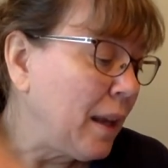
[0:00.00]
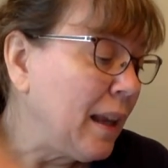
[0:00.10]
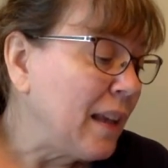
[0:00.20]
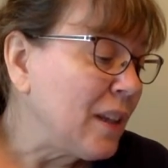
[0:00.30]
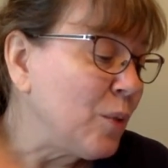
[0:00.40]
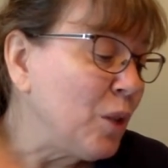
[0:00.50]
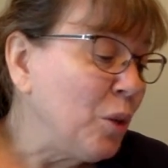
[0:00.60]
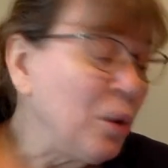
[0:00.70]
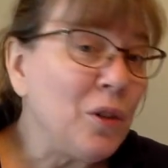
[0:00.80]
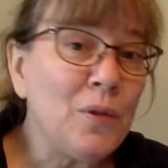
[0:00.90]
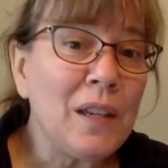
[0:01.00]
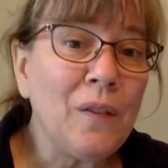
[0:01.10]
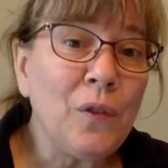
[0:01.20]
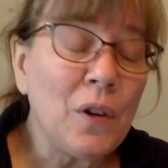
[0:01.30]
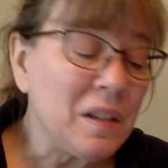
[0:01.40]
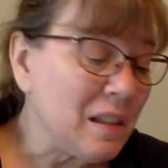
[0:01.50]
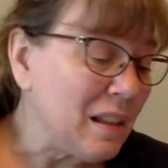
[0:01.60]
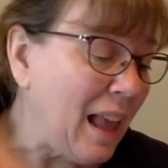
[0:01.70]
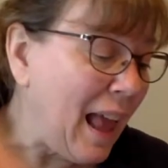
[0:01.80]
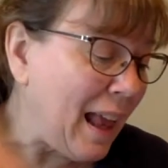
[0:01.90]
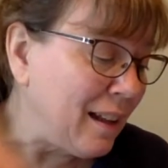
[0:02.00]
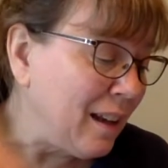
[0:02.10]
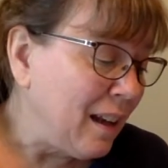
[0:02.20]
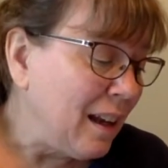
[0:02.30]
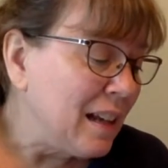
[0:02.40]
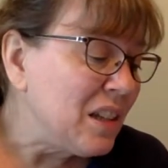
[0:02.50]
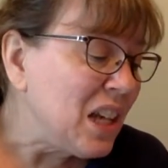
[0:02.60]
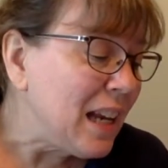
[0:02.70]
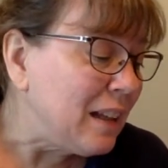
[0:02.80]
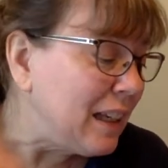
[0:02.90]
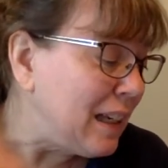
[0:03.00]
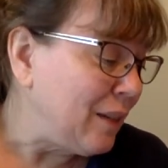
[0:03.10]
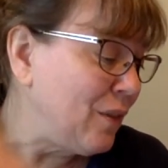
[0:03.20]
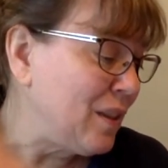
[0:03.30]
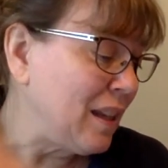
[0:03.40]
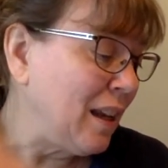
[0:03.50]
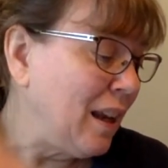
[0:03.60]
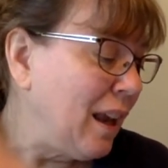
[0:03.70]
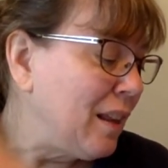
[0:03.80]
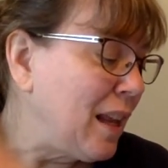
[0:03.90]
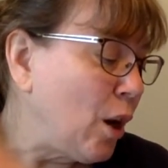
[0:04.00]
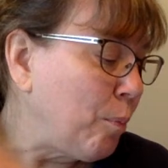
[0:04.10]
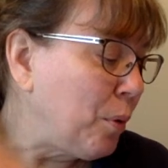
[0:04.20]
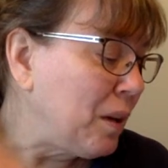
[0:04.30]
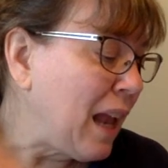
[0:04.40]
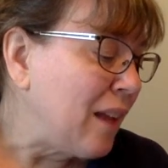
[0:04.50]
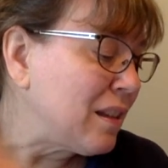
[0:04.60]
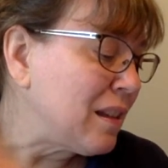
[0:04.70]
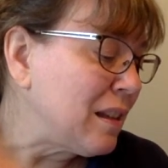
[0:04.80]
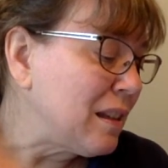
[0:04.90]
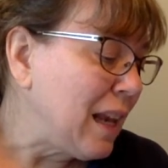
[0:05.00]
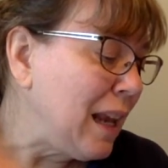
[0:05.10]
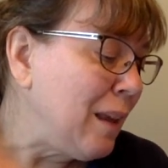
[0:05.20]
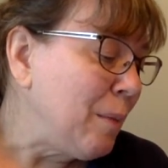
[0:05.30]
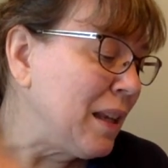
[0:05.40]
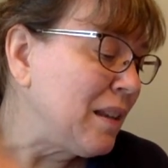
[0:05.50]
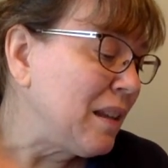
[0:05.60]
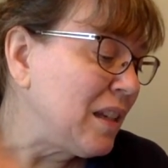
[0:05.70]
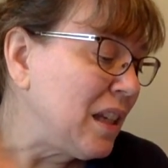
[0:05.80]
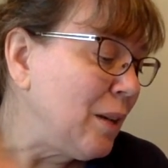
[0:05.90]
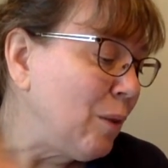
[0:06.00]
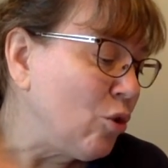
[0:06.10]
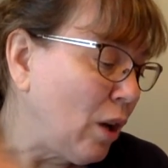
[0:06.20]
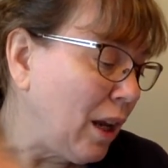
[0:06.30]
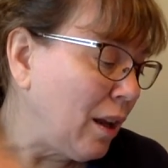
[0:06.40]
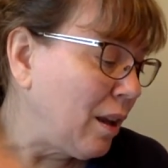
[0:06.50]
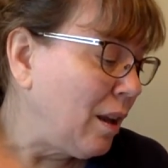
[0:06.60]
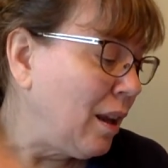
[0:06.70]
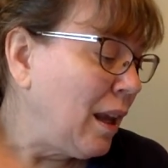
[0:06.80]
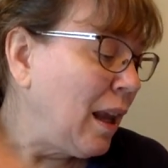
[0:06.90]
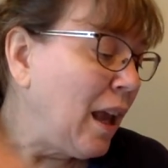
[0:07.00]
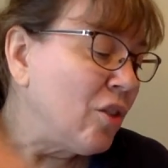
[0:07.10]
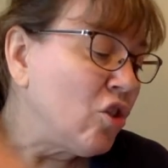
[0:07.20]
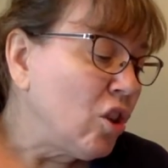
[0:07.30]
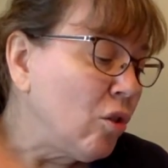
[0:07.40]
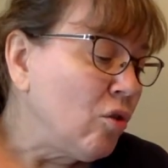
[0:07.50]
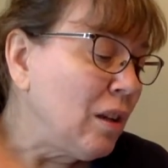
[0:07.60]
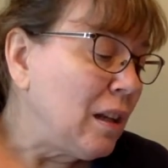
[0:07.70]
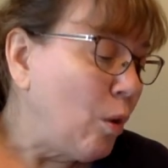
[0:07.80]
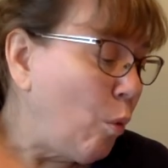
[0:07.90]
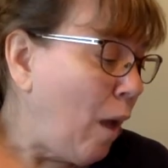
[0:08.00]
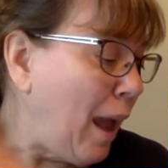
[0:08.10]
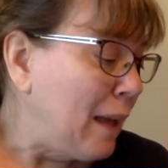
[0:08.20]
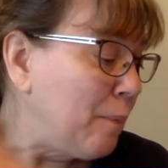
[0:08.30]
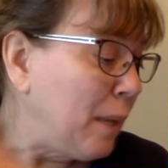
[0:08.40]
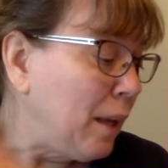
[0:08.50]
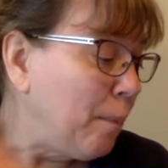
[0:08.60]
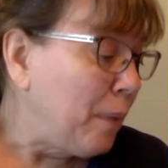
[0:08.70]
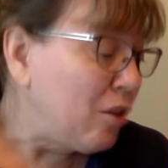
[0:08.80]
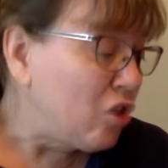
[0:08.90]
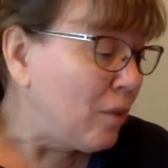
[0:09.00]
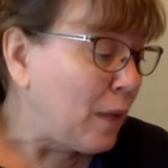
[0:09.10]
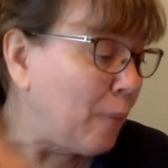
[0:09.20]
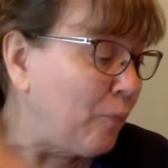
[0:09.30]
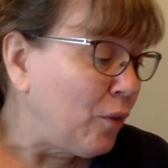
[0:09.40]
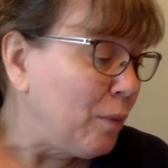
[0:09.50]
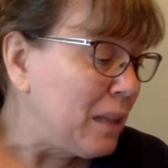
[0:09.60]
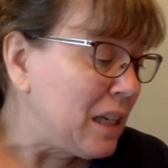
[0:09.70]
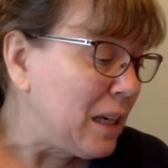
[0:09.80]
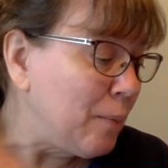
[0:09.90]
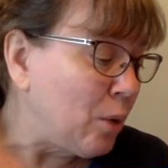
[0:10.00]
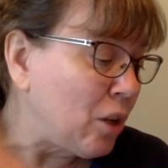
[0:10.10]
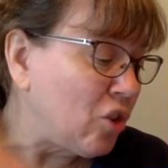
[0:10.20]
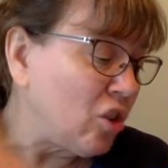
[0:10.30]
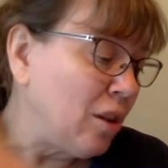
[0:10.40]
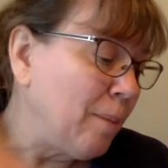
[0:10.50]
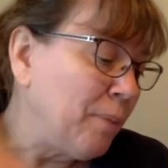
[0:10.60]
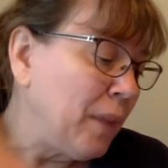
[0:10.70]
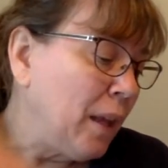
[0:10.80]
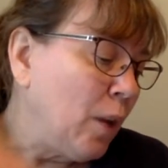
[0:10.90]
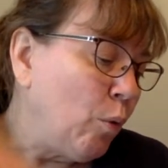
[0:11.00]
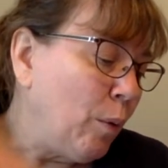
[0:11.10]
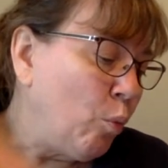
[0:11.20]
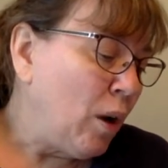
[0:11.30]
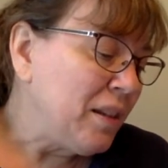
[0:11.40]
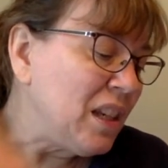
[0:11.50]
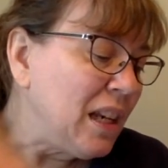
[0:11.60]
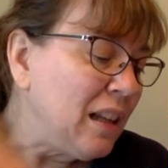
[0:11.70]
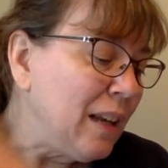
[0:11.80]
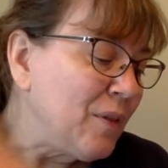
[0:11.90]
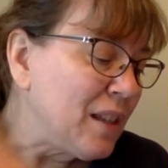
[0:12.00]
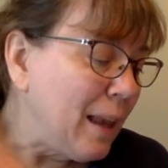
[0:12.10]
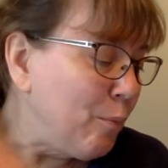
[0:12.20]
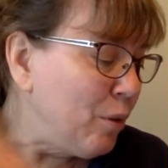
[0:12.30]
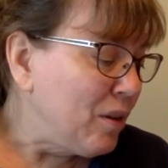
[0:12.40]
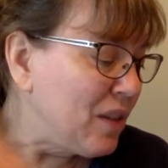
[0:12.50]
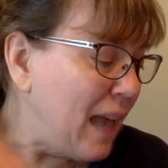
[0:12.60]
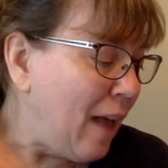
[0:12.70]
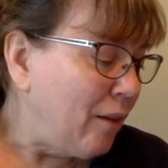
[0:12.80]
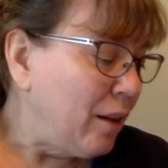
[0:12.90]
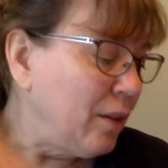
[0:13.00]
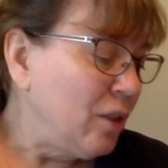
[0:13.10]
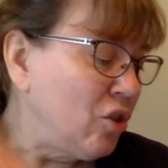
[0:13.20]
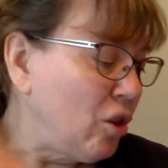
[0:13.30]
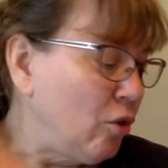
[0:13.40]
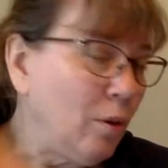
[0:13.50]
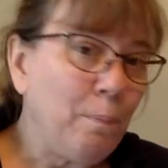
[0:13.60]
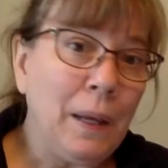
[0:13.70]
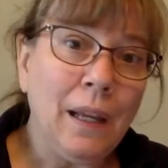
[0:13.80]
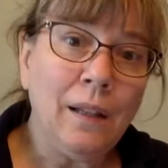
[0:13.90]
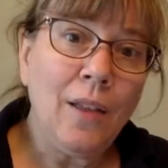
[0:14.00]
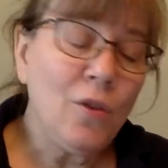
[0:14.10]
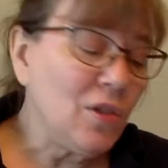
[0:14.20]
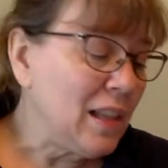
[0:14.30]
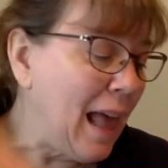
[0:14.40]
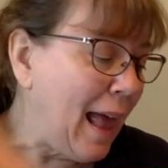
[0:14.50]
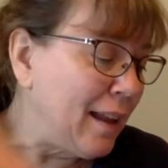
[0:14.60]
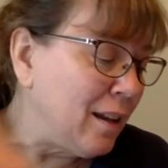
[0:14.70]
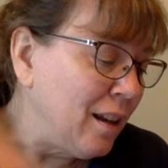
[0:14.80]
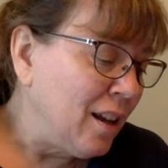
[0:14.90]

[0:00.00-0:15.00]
Guess what you were using for a sled? Tea leaves. They are pronounced the same as the tea we drink. Children in Hawaii pick a bunch of them from a tea bush. When one tea leaf sled wears out, the children pick another sled.